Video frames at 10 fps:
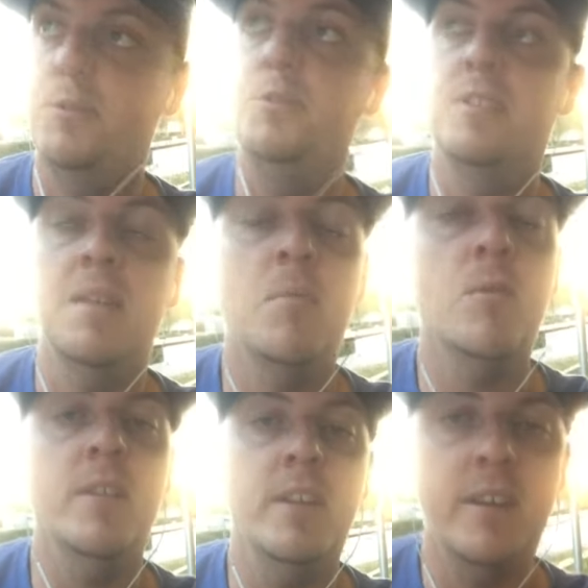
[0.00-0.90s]
Tuesday
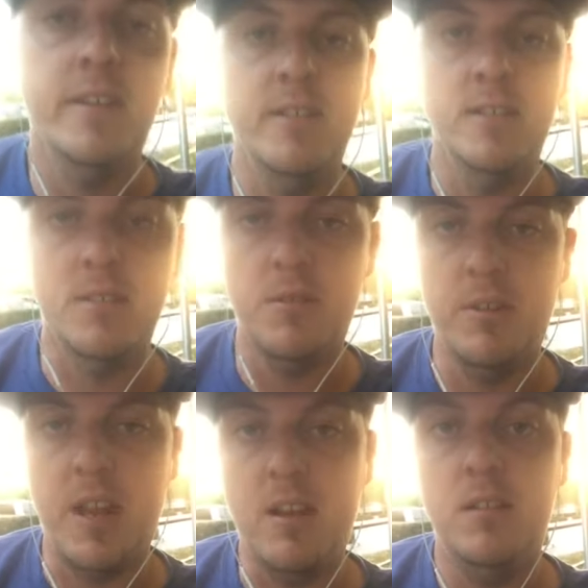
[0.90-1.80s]
morning here in
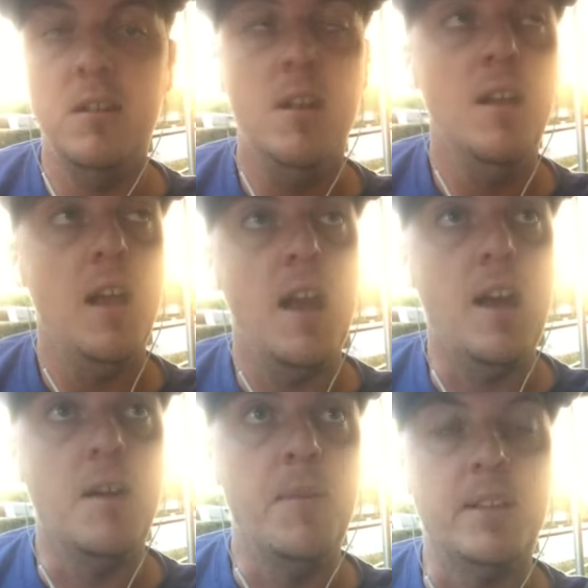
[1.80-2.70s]
SoCal.
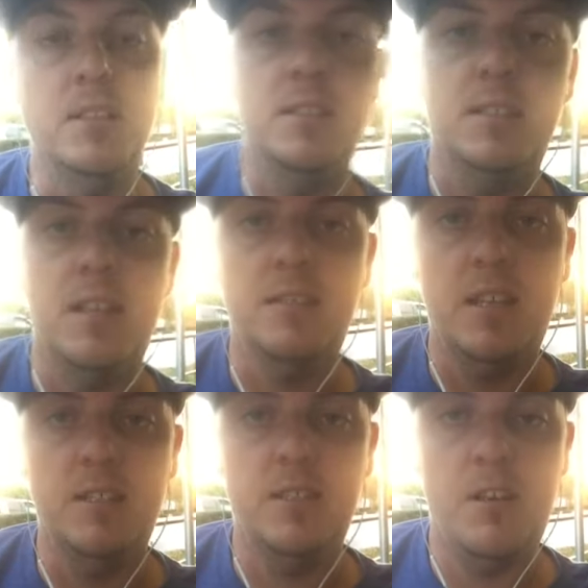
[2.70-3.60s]
I'm actually sitting
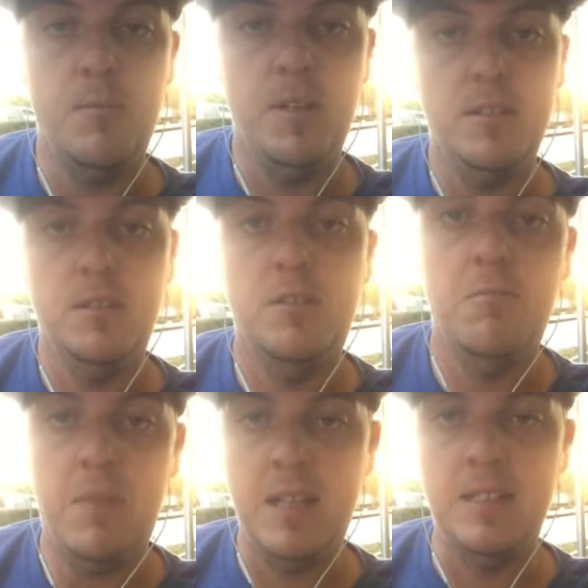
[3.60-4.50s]
outside of Starbucks, so don't
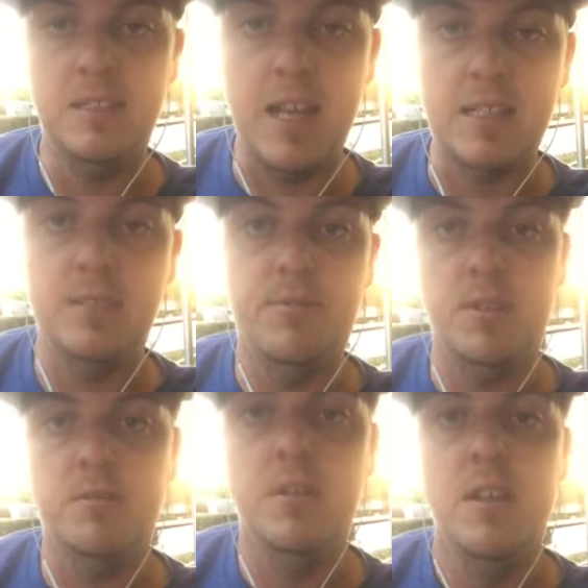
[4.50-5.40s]
mind the
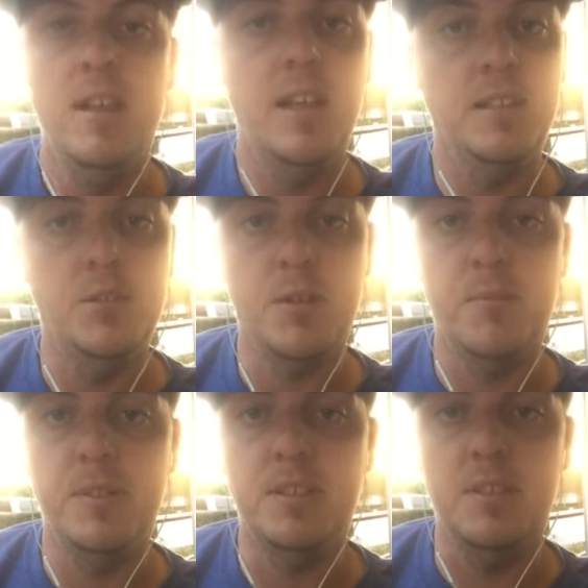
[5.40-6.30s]
saxophone and the
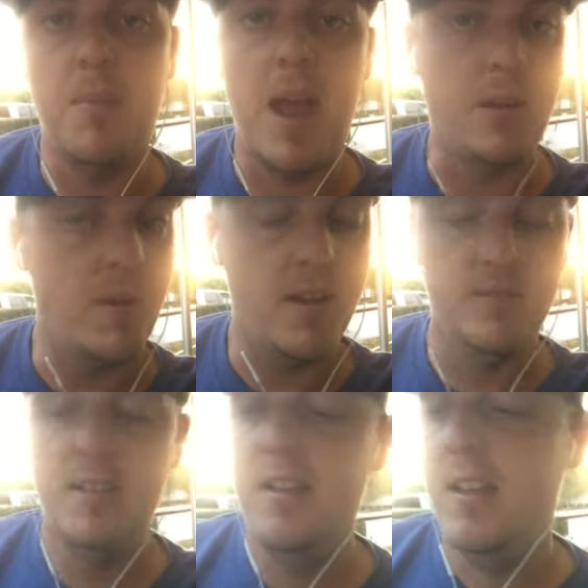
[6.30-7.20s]
trumpets in the background.
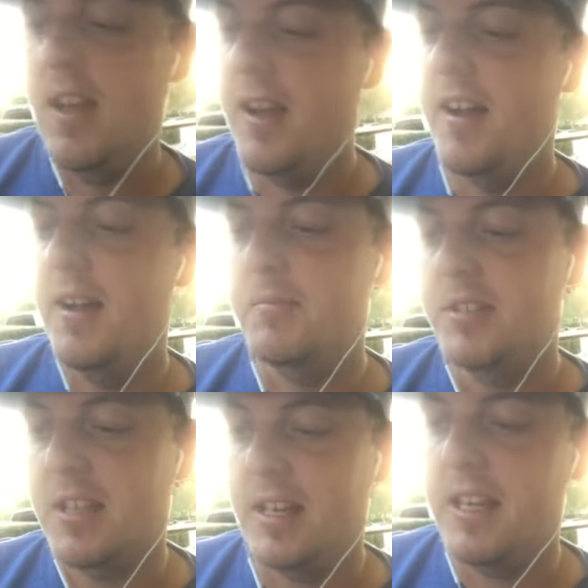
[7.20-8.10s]
I'm
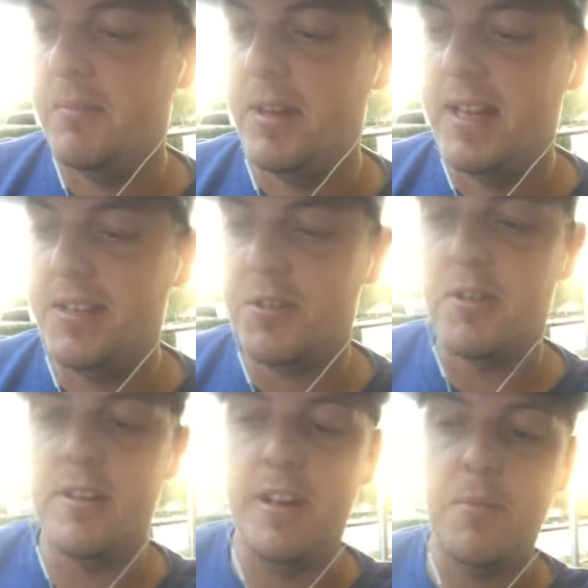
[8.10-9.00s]
just kind of getting my day
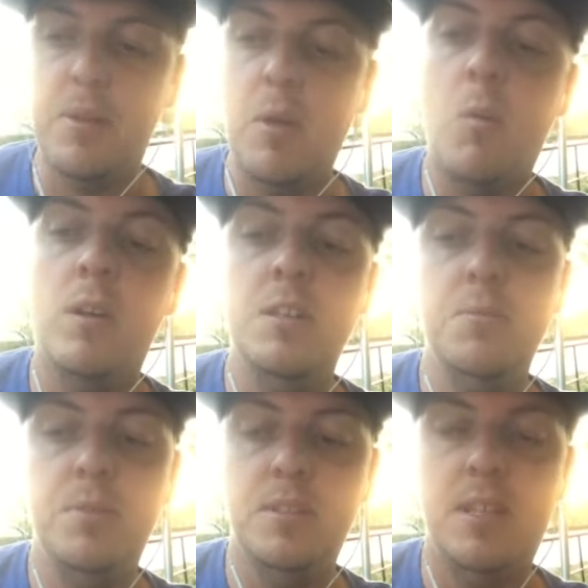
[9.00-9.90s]
started here. But I wanted to
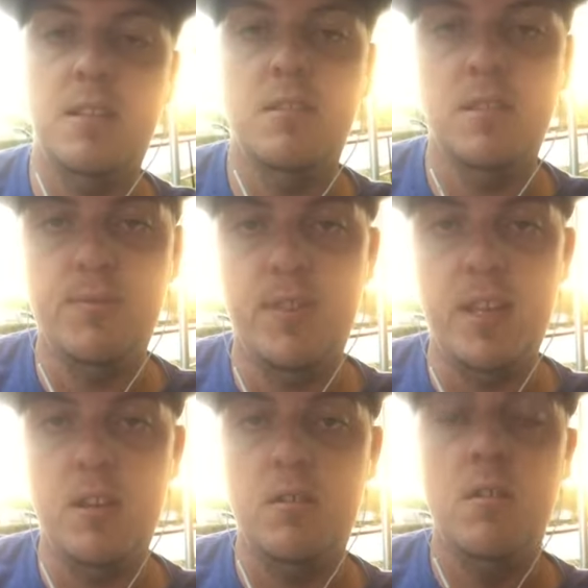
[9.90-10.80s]
put together this
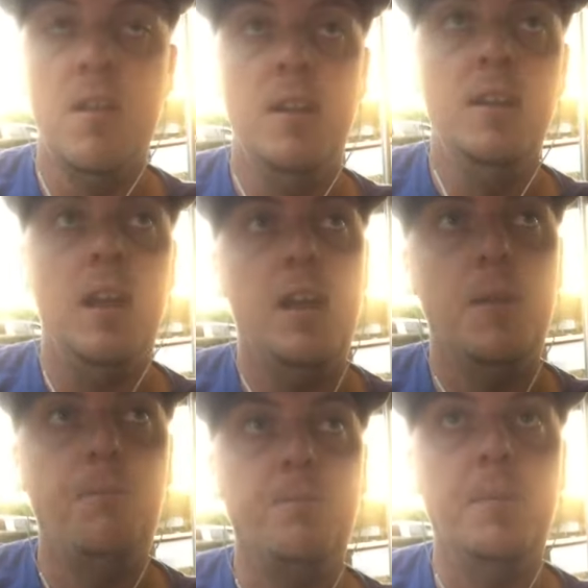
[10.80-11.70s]
video
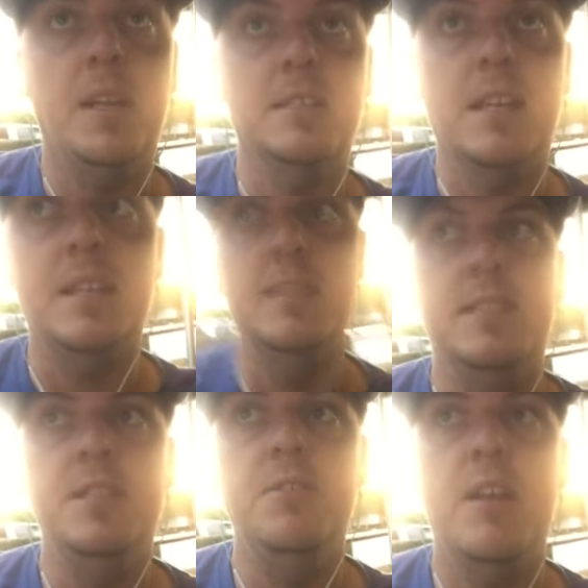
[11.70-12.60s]
because I
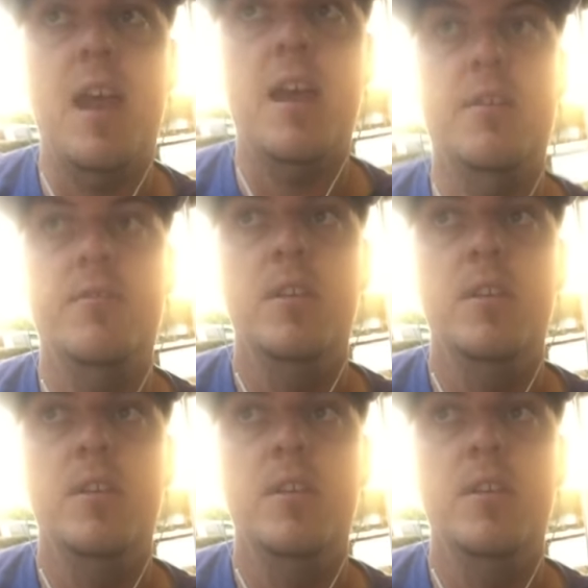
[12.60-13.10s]
continue to have